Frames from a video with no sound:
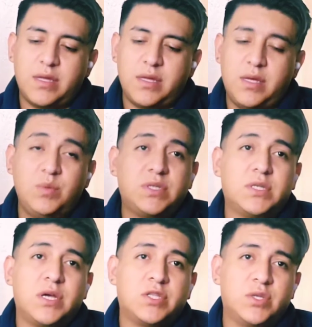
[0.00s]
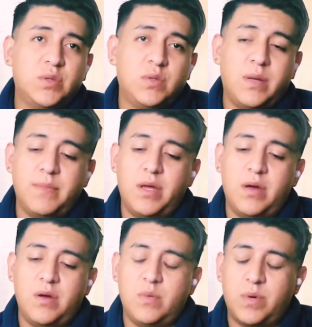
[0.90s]
he was stuck too, and I'm like,
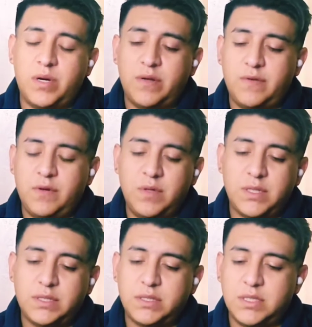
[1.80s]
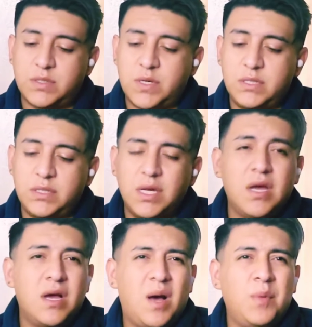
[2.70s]
oh right, you know, that's crazy.
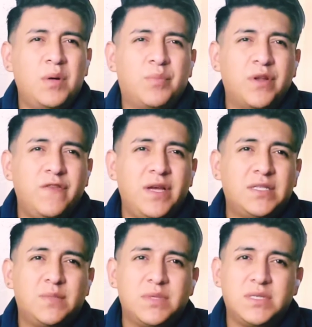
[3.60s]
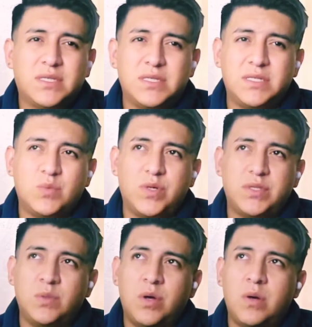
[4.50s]
I'm gonna abbreviate some of this because it's way
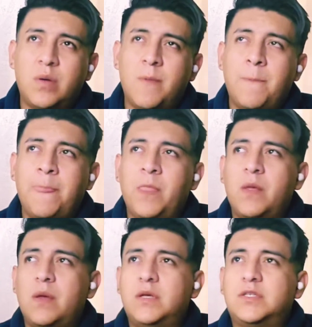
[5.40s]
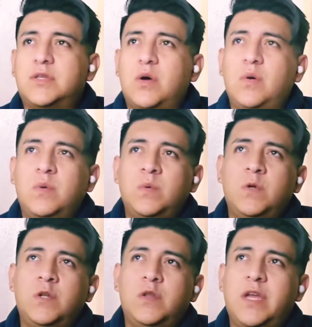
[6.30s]
too long. So,
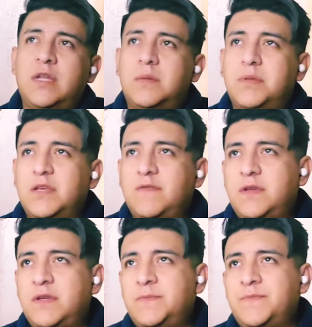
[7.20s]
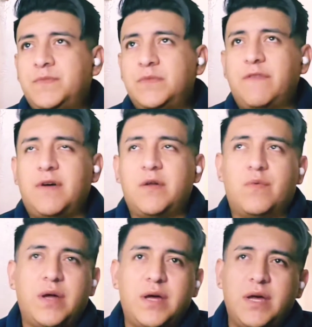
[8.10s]
you know, they end up leaving. They found a
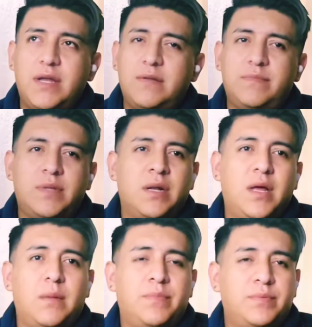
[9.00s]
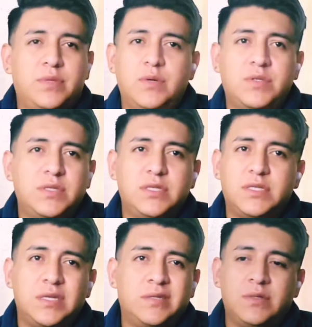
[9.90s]
ride. They're like deuces.
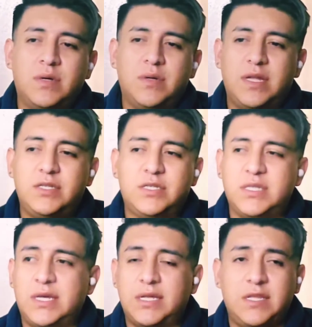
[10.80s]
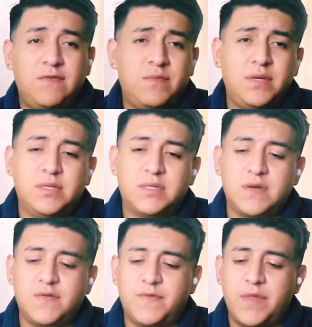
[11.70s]
They, you know, they just like leaving me and stuff.